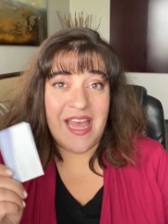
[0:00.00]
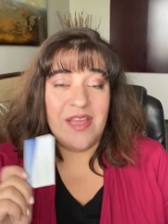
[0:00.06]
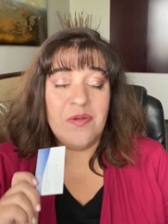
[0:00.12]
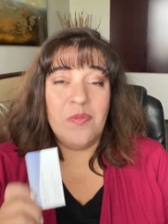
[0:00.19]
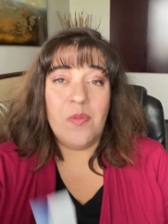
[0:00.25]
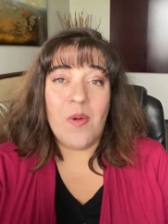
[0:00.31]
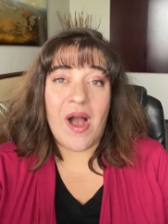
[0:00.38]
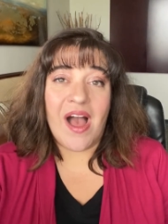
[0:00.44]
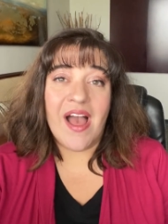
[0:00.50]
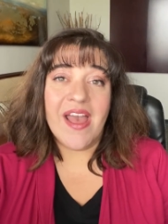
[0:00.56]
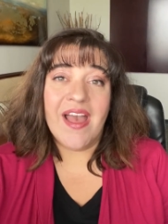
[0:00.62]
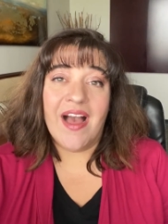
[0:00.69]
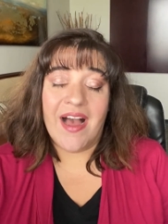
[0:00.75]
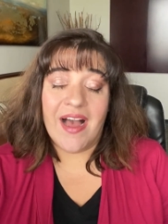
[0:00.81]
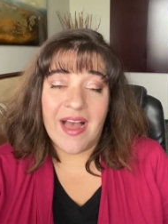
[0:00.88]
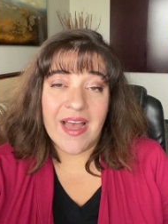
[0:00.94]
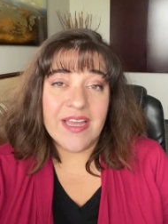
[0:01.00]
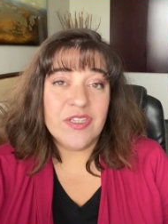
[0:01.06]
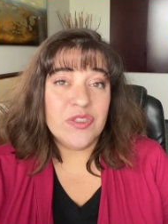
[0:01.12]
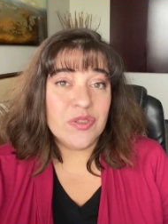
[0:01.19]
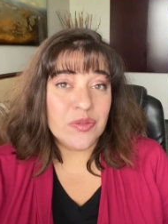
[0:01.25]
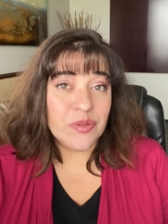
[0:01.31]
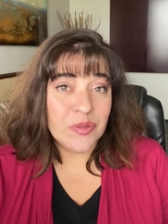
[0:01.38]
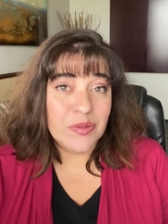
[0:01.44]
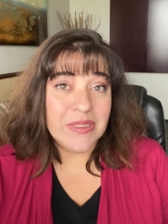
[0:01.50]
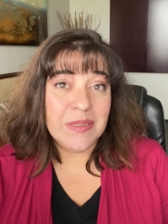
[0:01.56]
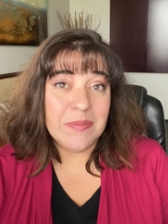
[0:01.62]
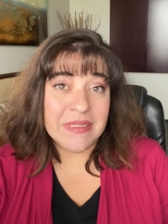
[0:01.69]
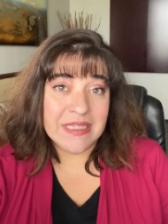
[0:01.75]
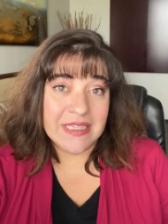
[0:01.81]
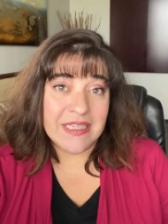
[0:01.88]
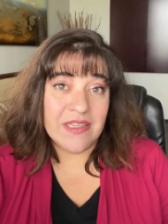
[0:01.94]
and why I truly
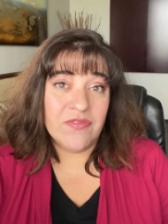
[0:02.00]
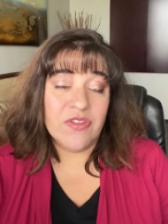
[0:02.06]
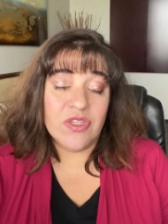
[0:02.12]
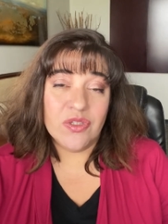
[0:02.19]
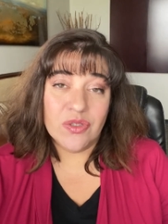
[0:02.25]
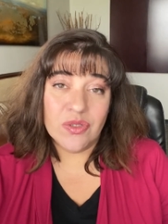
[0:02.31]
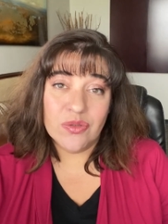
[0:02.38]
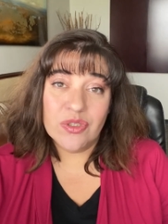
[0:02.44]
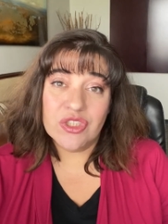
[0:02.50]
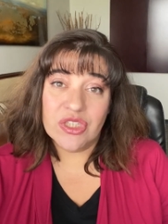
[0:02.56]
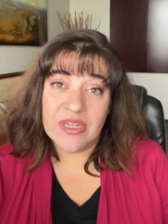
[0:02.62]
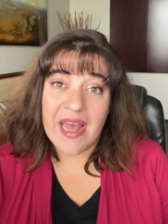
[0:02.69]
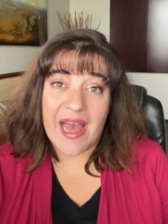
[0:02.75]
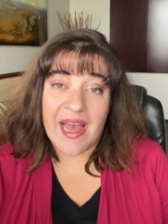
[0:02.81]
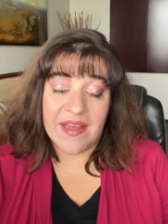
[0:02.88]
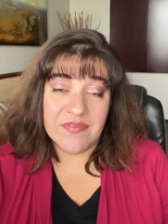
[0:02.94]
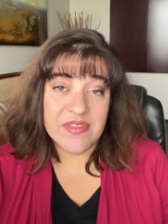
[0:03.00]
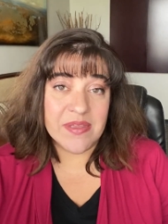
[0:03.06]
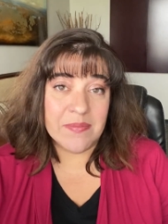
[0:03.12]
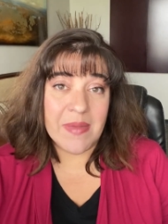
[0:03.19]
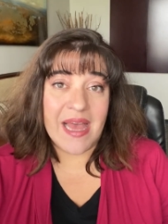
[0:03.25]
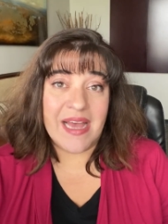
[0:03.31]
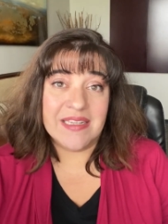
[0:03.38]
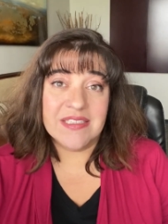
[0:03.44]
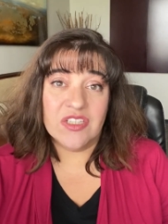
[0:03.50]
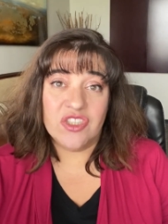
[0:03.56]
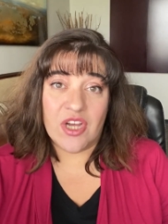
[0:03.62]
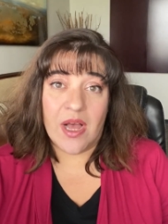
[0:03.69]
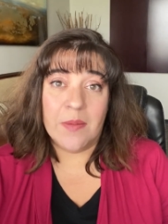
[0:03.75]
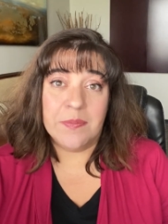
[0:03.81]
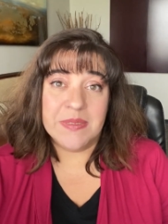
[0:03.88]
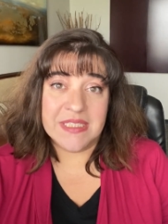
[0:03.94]
believe you should have them as a
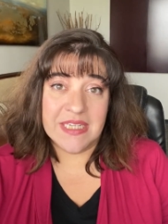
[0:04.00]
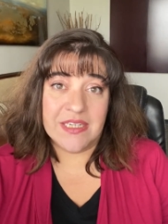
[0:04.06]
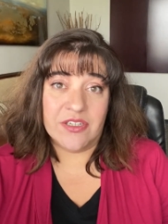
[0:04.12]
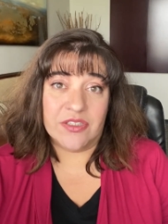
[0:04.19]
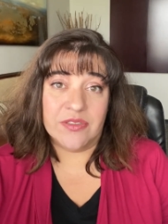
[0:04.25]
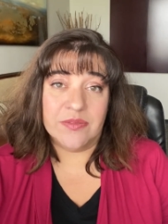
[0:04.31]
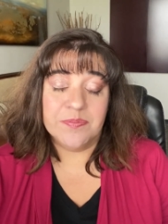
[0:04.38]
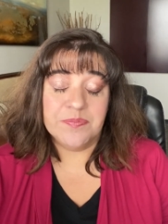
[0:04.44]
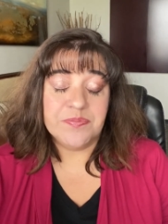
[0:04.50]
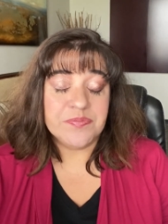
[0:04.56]
job seeker.